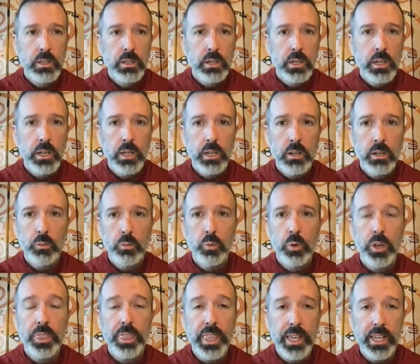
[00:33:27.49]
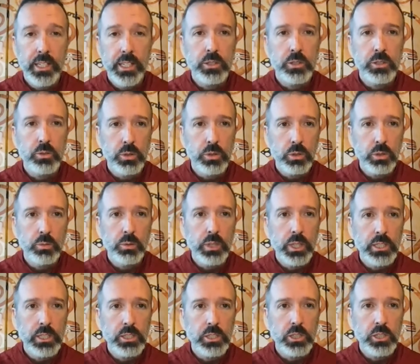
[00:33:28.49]
what that historic
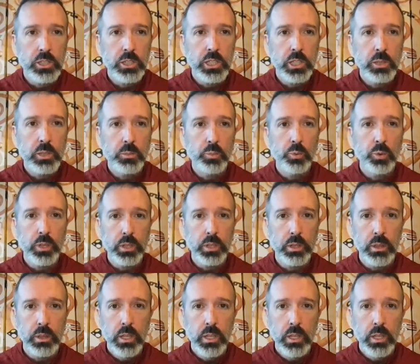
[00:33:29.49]
relationship with